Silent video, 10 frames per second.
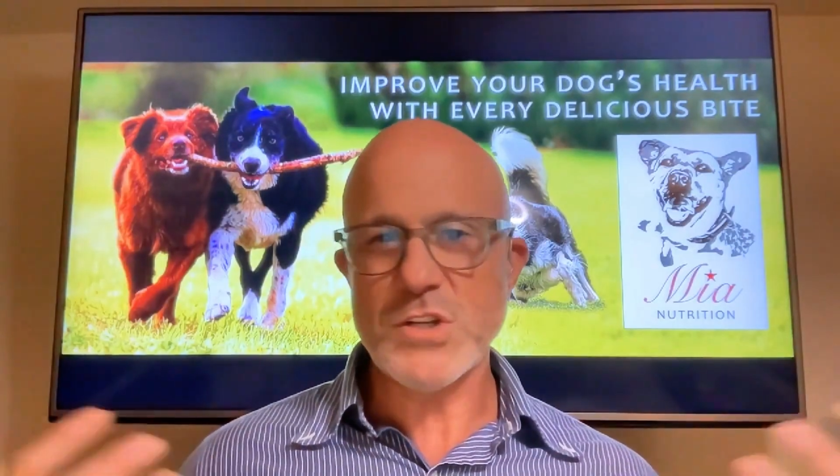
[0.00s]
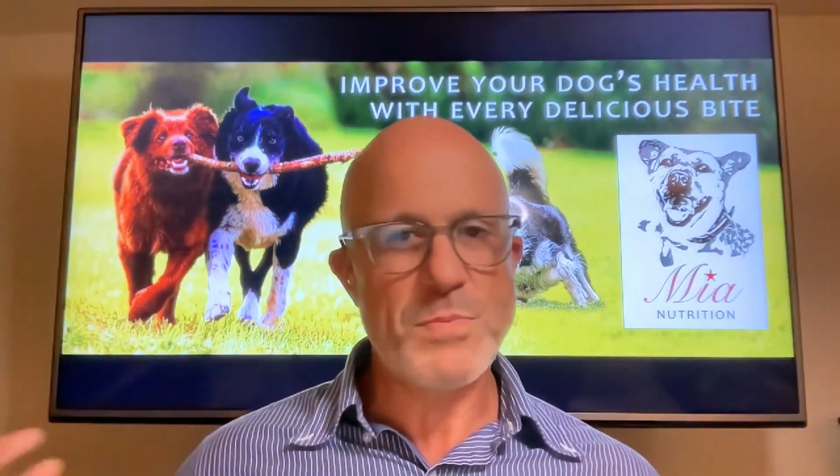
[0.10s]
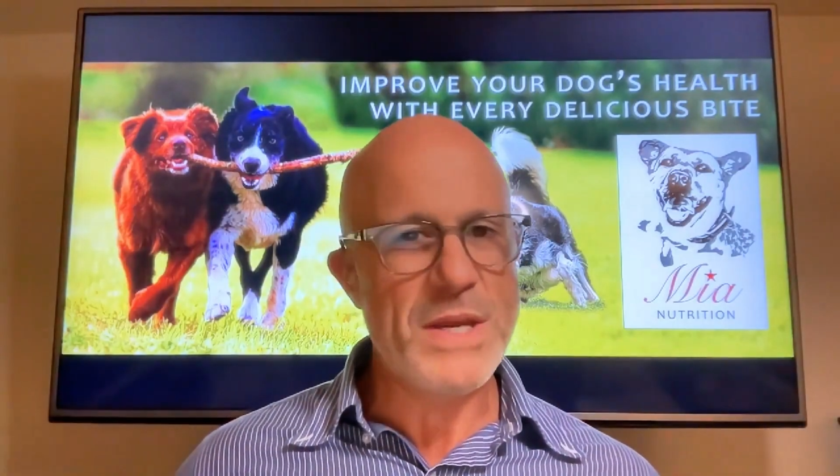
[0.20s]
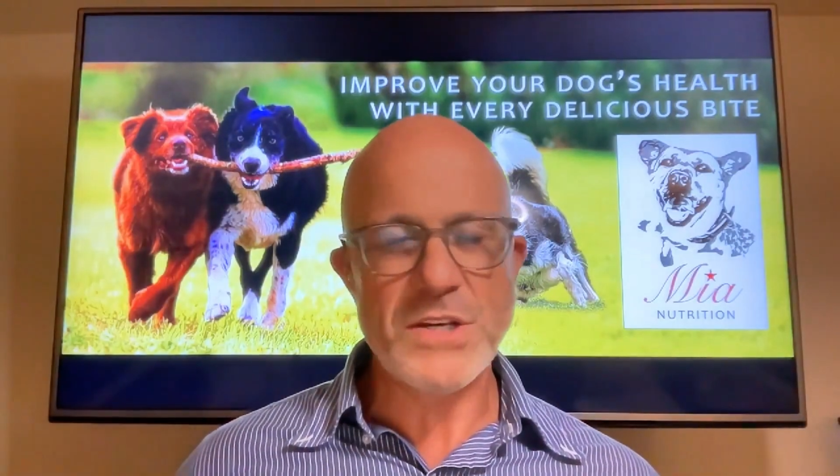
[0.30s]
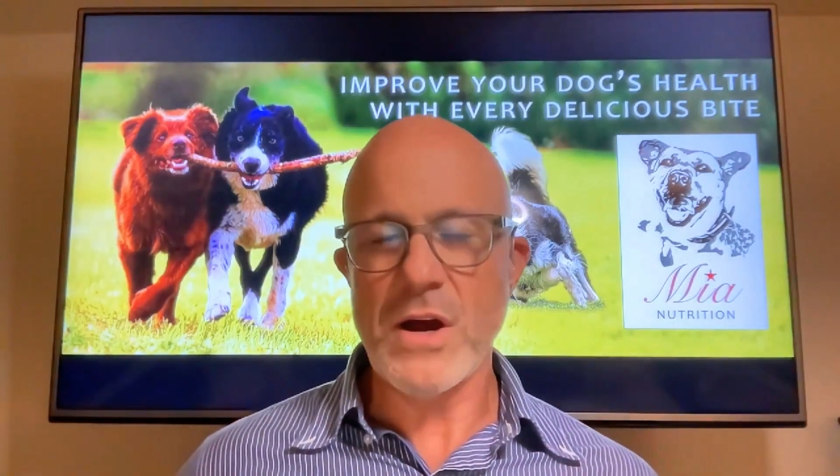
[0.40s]
be
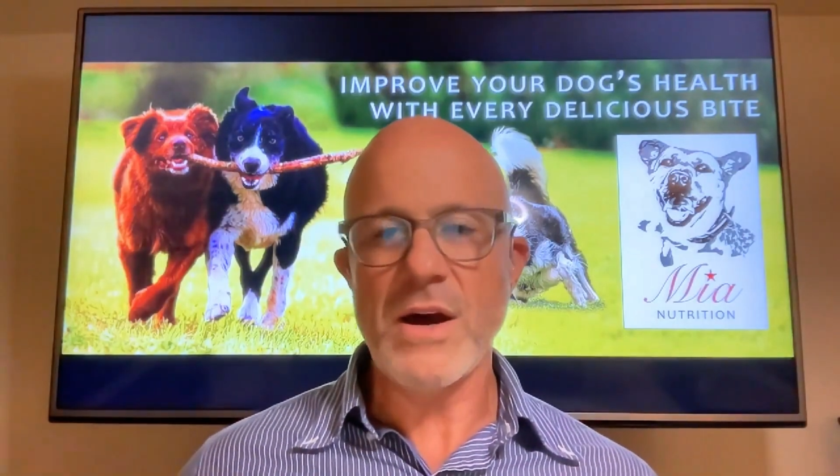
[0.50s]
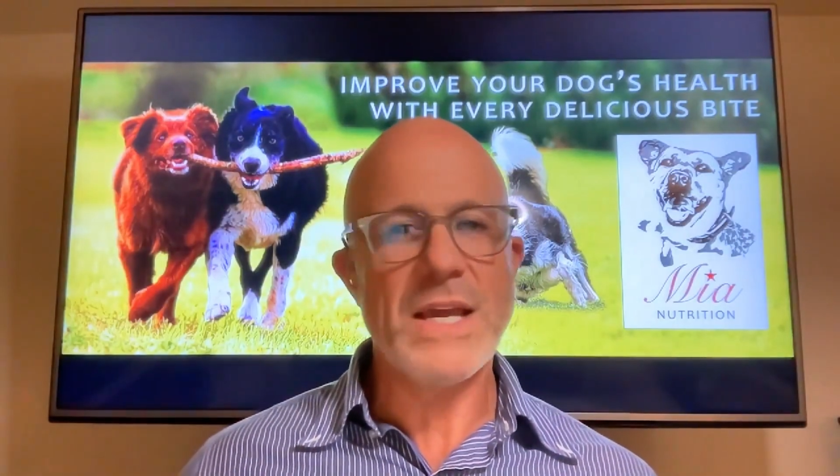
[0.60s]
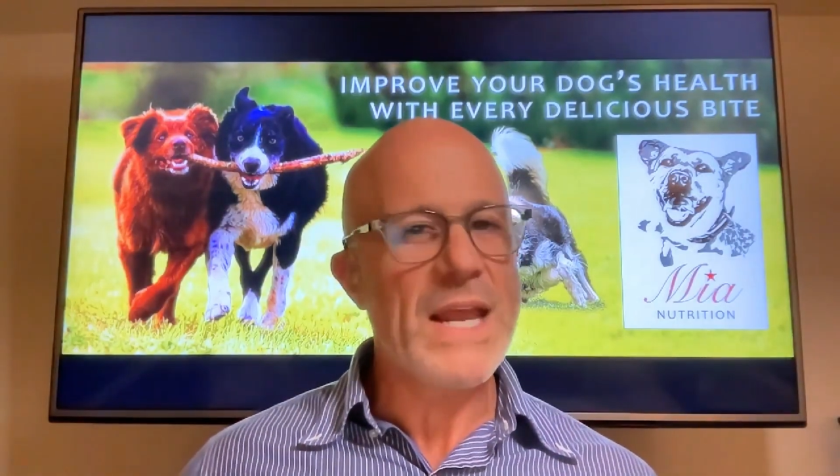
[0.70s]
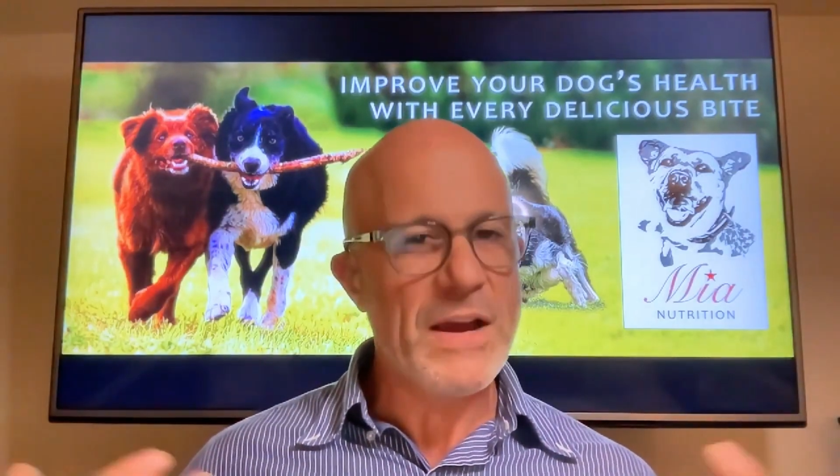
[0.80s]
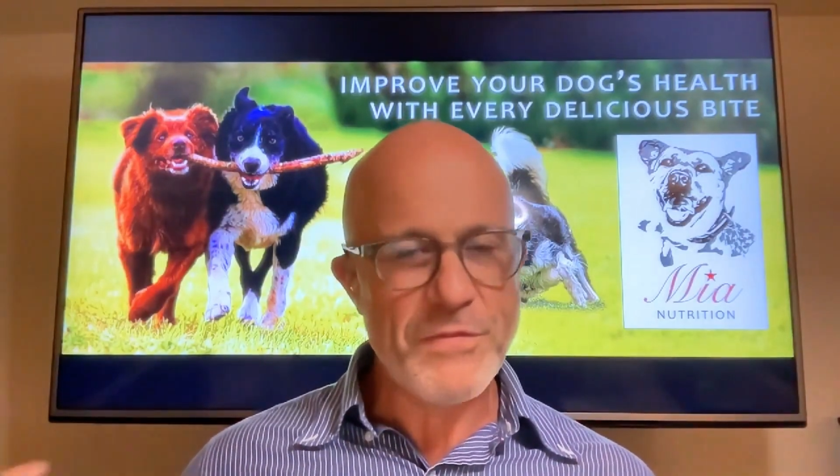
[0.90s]
a dog and
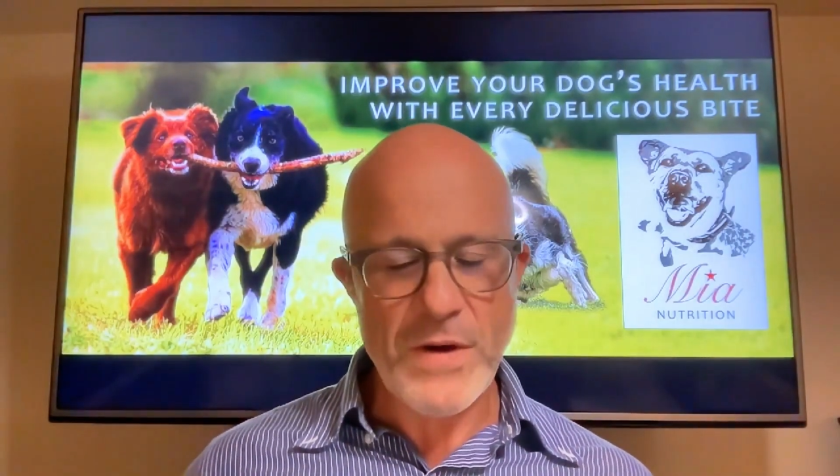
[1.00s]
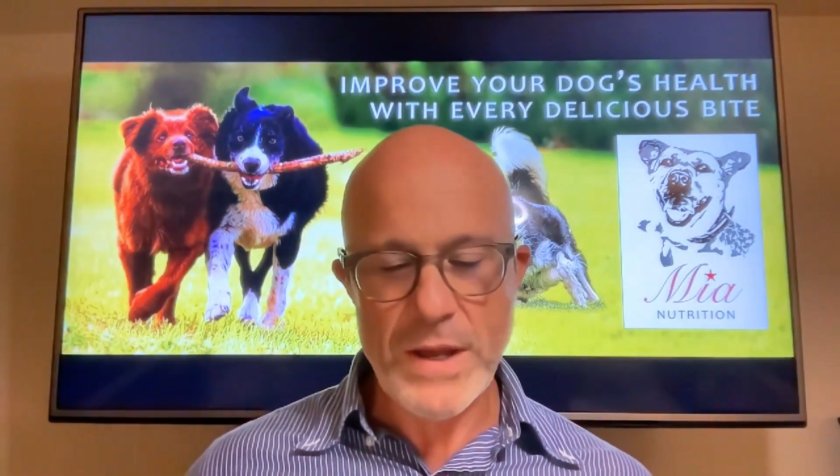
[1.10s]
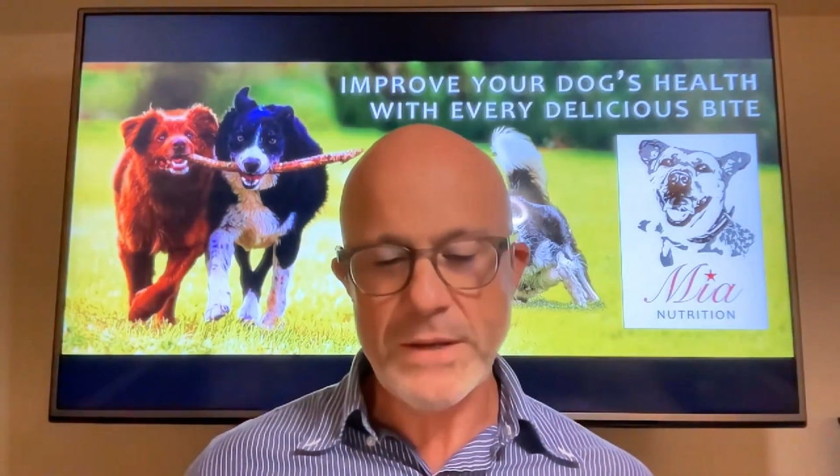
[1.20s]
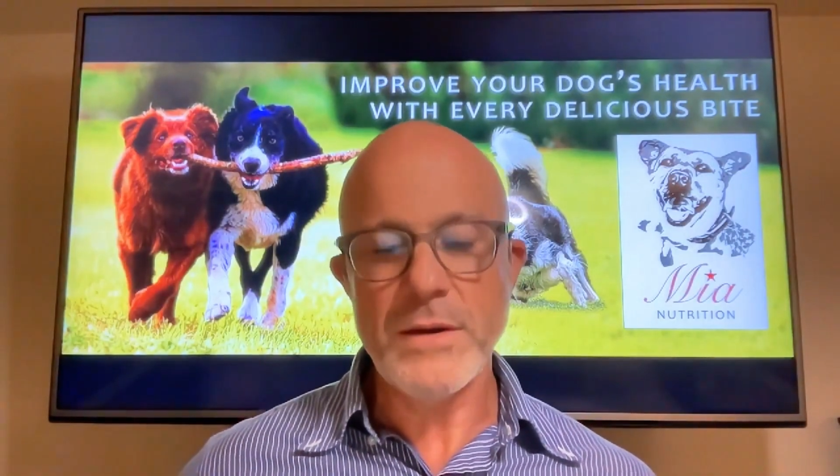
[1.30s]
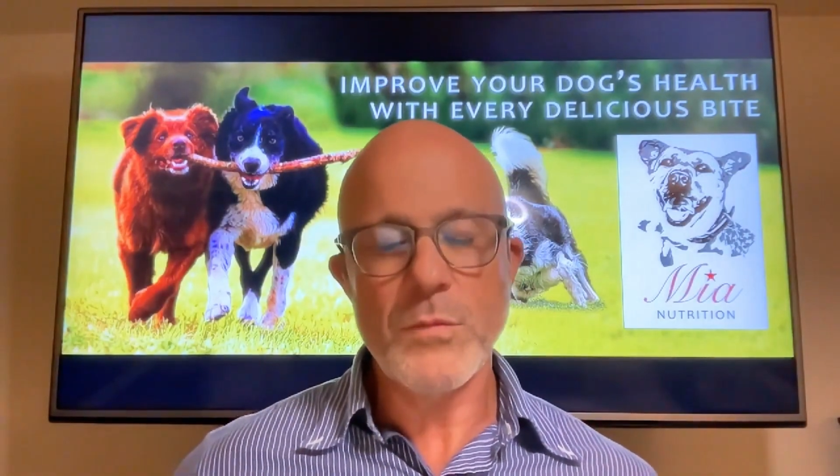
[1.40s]
have fun,